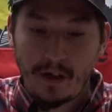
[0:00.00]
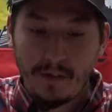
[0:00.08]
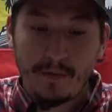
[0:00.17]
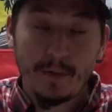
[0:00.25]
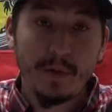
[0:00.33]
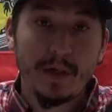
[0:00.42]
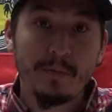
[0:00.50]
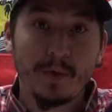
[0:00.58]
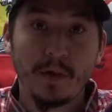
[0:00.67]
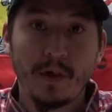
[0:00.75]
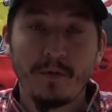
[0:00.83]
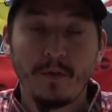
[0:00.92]
of the
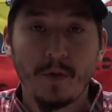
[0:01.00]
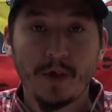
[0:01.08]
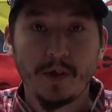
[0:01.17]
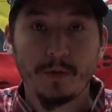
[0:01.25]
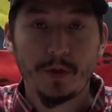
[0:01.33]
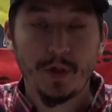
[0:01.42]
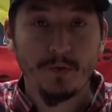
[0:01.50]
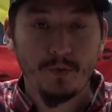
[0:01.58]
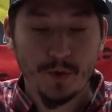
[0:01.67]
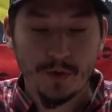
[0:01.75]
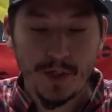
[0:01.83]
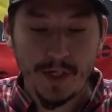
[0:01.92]
people of the Vuntut
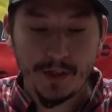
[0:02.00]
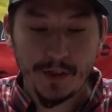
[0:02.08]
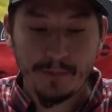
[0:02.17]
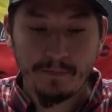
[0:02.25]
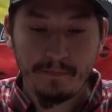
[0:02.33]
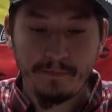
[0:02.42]
First Nation.